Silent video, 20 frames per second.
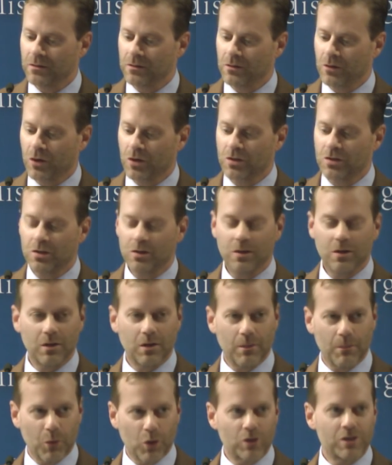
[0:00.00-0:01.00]
look to
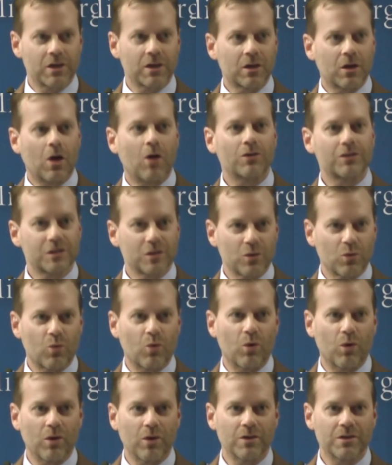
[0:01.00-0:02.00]
the emergent culture
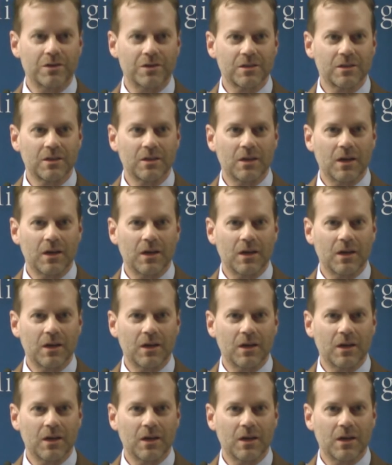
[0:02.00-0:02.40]
wars